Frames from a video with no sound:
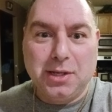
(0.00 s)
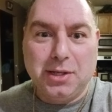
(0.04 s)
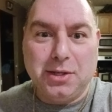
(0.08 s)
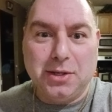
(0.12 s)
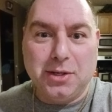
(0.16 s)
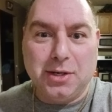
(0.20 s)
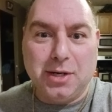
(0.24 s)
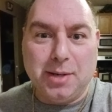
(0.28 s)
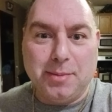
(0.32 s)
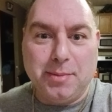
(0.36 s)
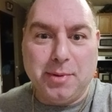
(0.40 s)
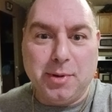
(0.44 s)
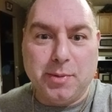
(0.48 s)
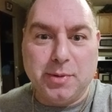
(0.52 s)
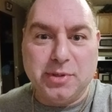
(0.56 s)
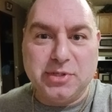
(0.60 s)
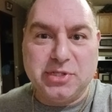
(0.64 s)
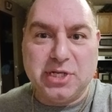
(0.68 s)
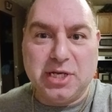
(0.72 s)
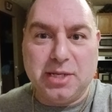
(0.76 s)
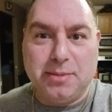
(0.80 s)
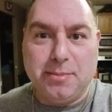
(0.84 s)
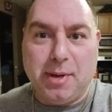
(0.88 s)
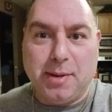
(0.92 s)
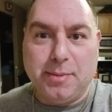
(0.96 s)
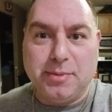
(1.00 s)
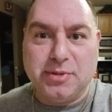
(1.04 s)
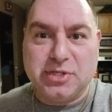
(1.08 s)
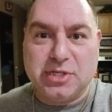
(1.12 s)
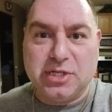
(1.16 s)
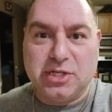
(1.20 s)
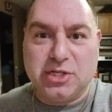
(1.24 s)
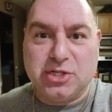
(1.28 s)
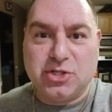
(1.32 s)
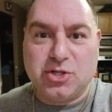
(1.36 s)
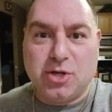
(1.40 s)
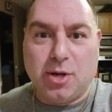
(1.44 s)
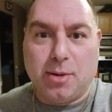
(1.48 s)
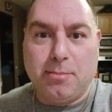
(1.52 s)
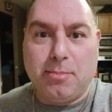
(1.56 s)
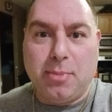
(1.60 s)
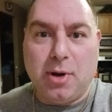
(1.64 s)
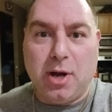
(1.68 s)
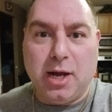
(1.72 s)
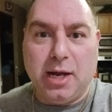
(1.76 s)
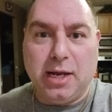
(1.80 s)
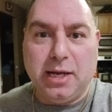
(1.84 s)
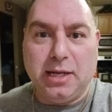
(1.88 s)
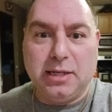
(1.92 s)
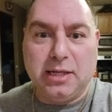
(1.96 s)
You know what I mean? What's he get? Maybe he's going to start
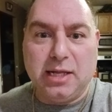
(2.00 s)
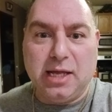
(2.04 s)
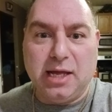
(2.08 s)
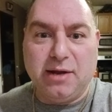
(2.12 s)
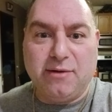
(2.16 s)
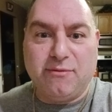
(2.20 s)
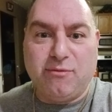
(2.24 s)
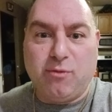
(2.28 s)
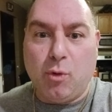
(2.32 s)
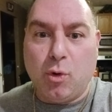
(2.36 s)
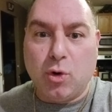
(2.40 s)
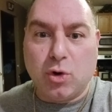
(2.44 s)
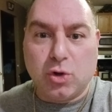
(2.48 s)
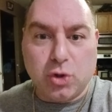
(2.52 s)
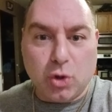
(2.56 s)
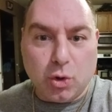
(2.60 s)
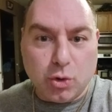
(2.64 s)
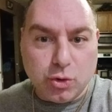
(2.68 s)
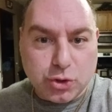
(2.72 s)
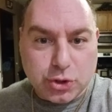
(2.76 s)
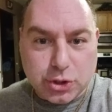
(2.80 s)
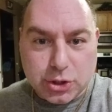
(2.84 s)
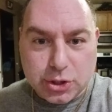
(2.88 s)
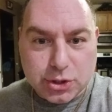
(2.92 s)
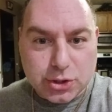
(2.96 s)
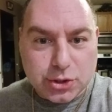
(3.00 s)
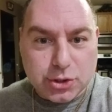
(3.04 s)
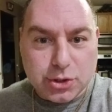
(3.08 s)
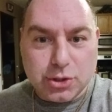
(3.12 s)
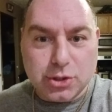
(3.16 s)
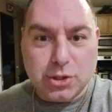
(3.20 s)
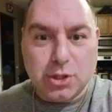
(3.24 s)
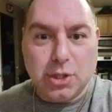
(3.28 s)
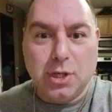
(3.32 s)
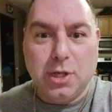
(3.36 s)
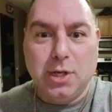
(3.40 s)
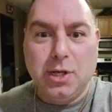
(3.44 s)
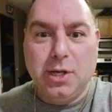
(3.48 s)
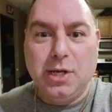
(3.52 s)
buying like foreclosures.